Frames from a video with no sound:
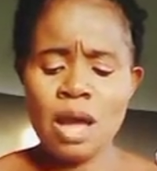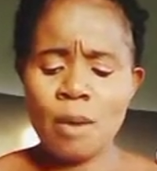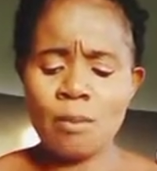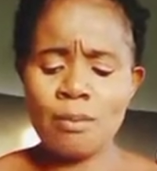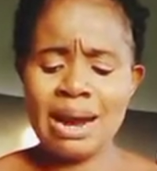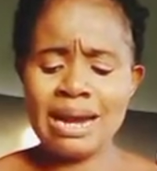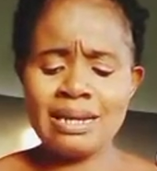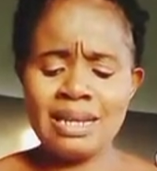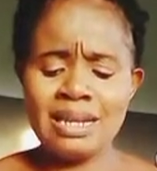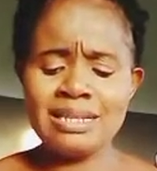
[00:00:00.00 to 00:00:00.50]

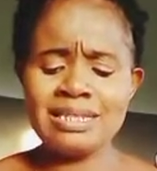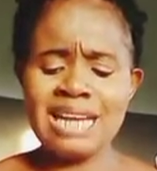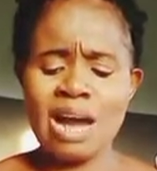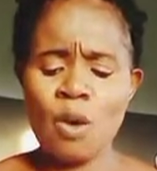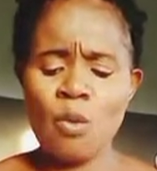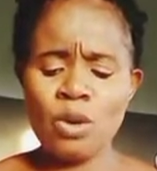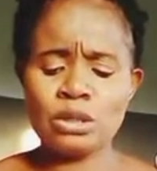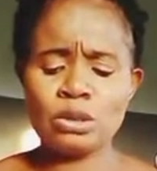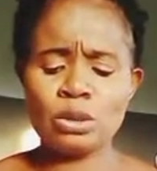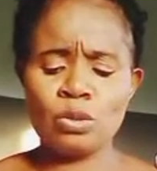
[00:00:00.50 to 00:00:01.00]
My knees
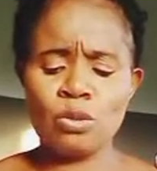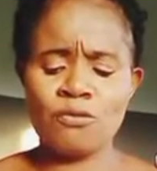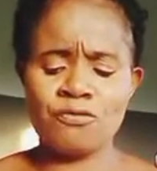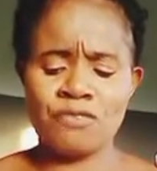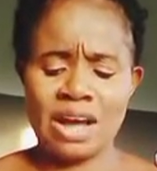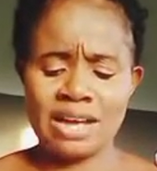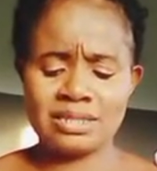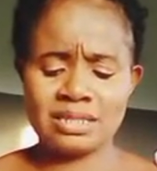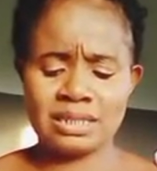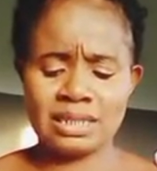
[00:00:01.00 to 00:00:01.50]
are weak through
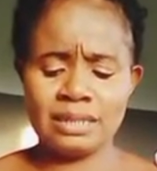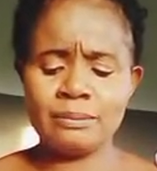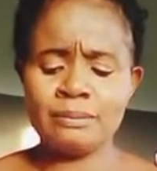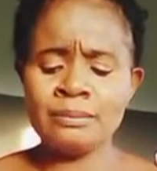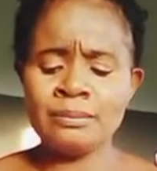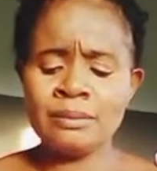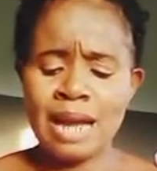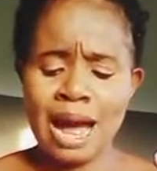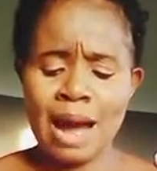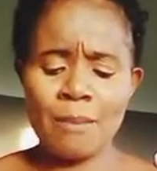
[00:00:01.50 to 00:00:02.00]
fasting,
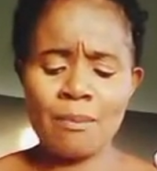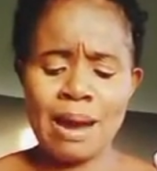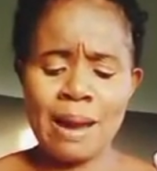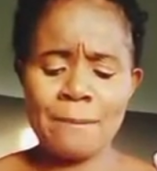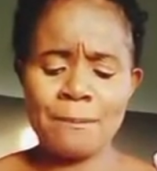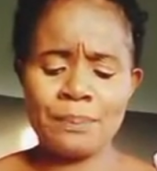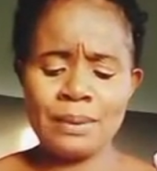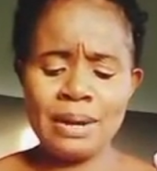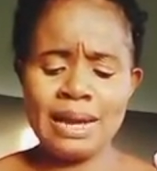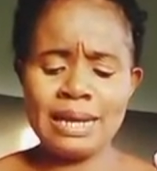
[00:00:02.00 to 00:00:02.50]
and my
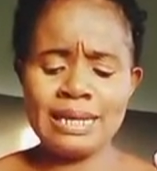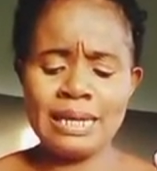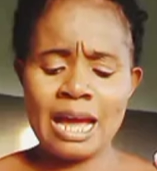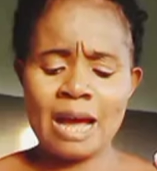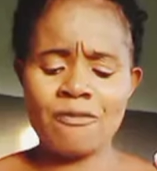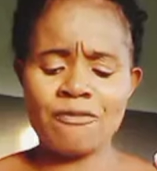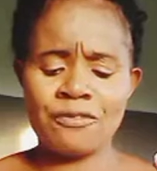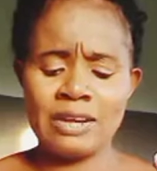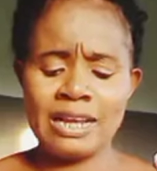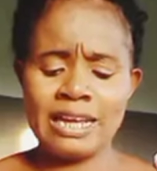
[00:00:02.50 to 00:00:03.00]

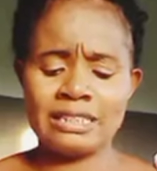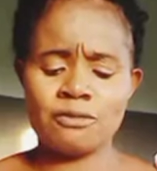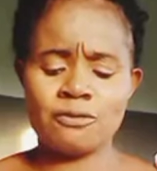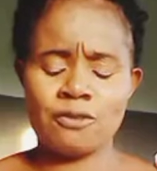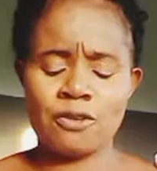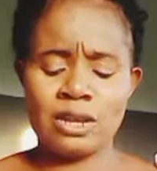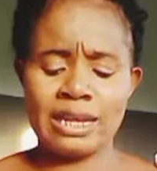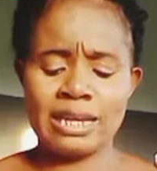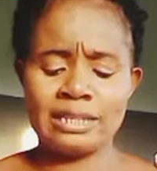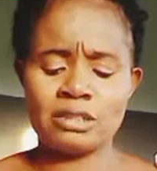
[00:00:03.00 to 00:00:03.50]
prayer flesh
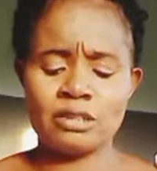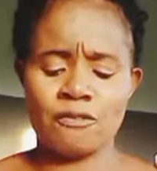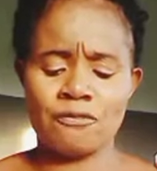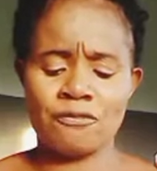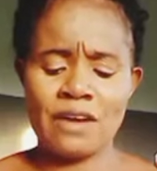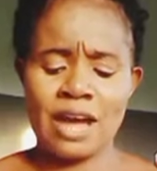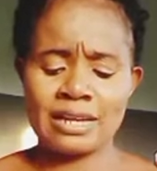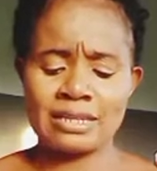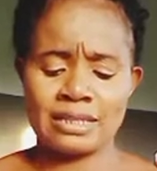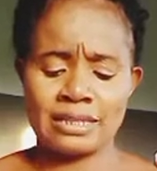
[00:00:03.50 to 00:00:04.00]
for light of
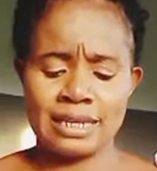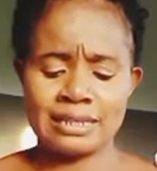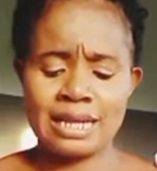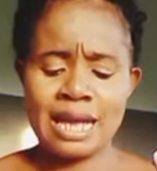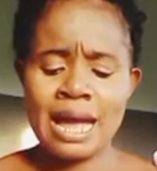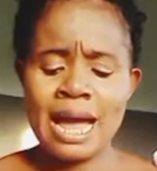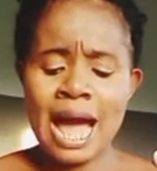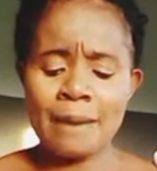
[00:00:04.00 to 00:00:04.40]
fatness.